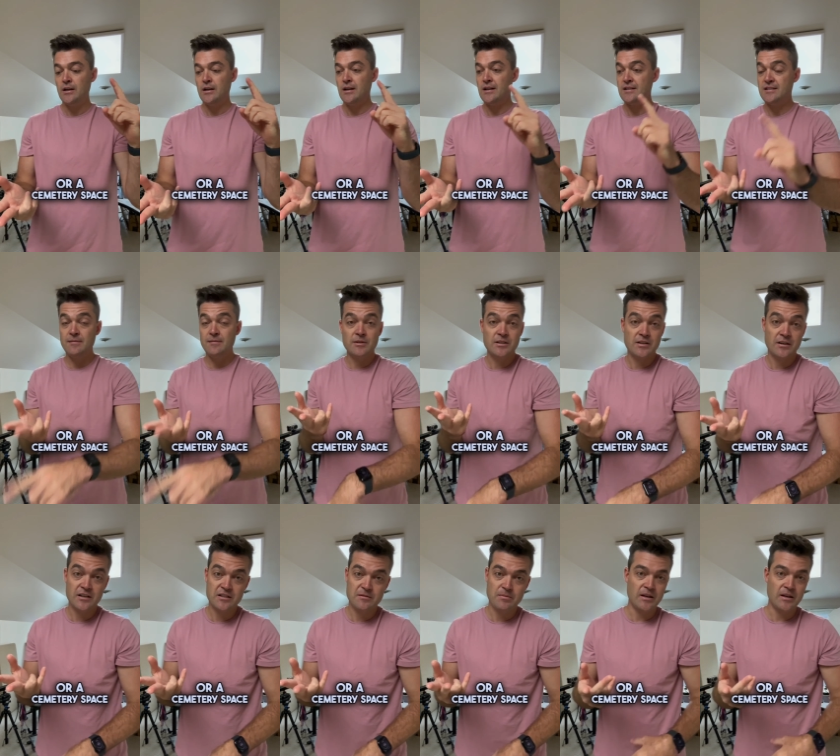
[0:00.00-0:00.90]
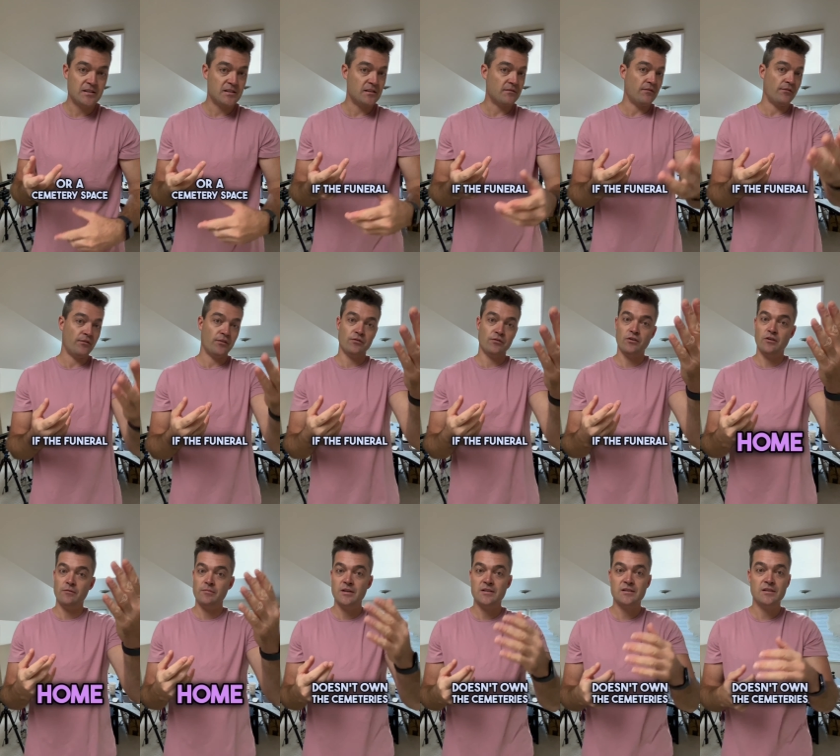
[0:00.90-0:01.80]
a cemetery space if the funeral
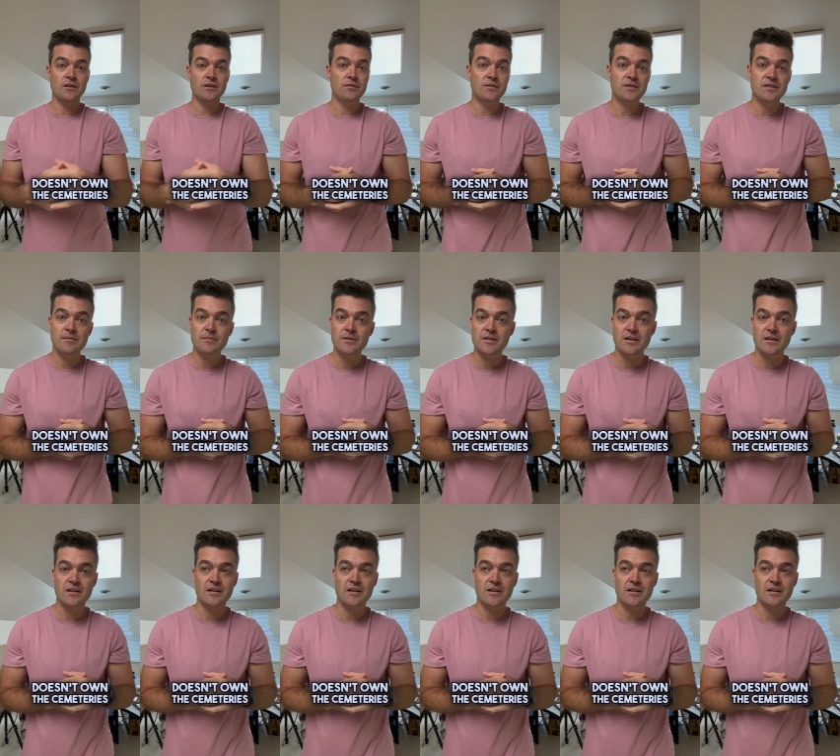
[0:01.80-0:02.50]
home doesn't own the cemetery.